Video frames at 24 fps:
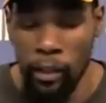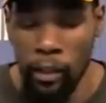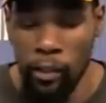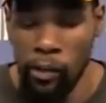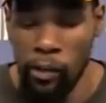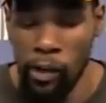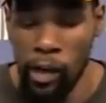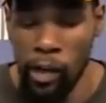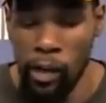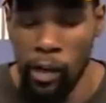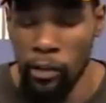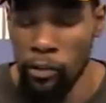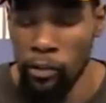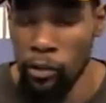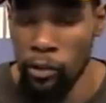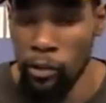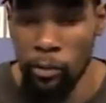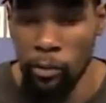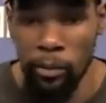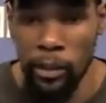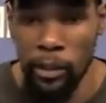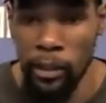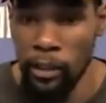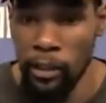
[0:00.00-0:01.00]
crowd is
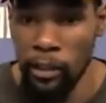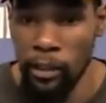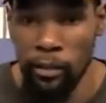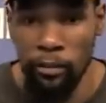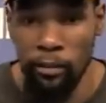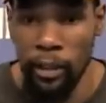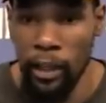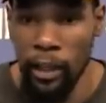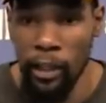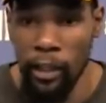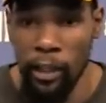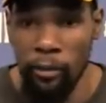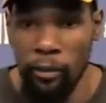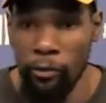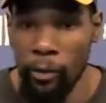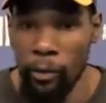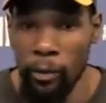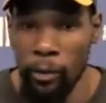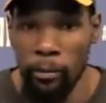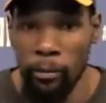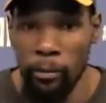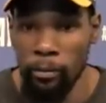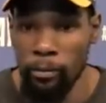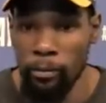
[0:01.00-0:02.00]
going to be in it
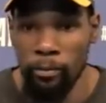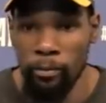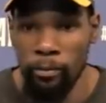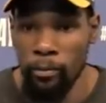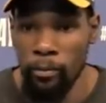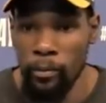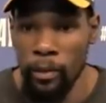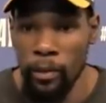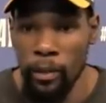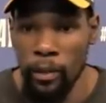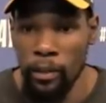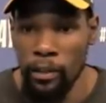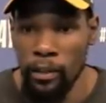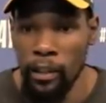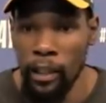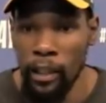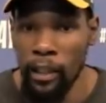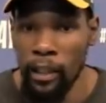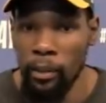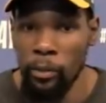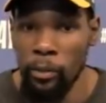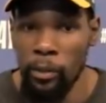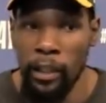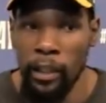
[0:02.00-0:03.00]
from the
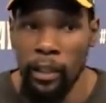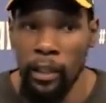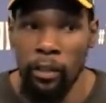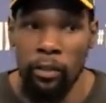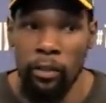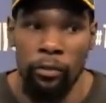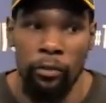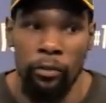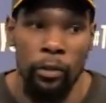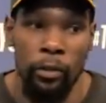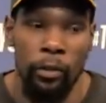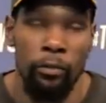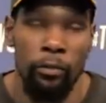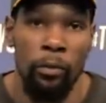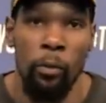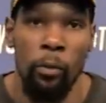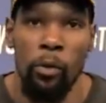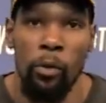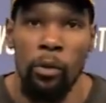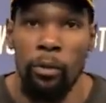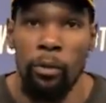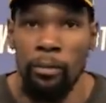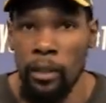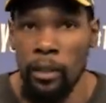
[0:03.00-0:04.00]
second we get on the floor for
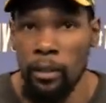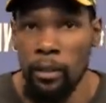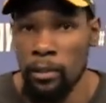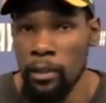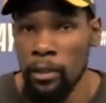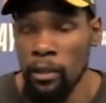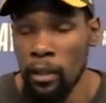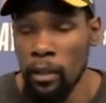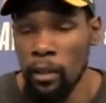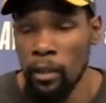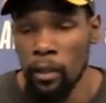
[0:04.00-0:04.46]
warm-ups.